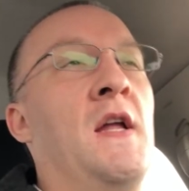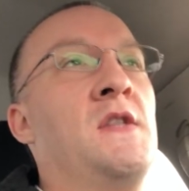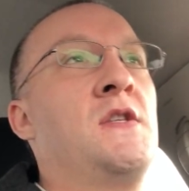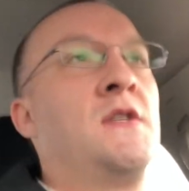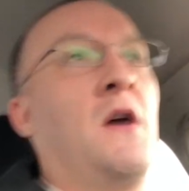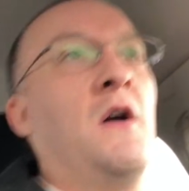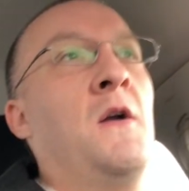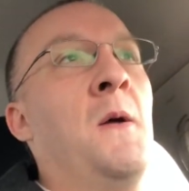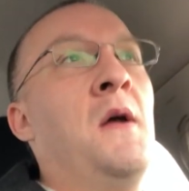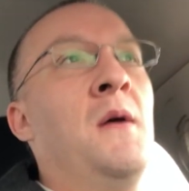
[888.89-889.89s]
and start
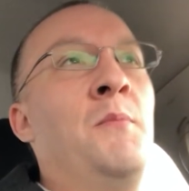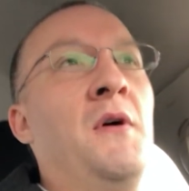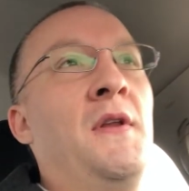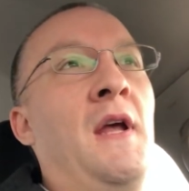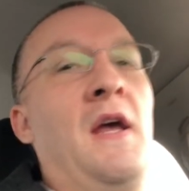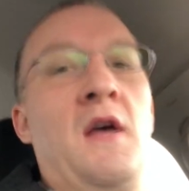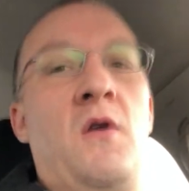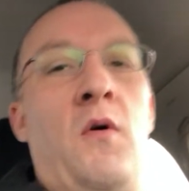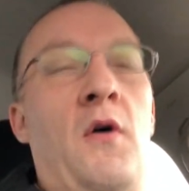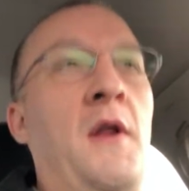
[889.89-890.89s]
building a
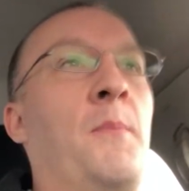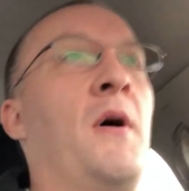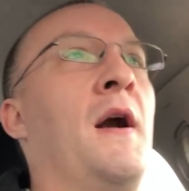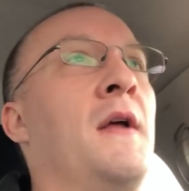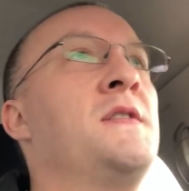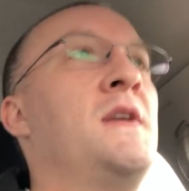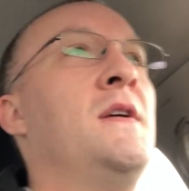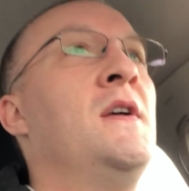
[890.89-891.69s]
quality product.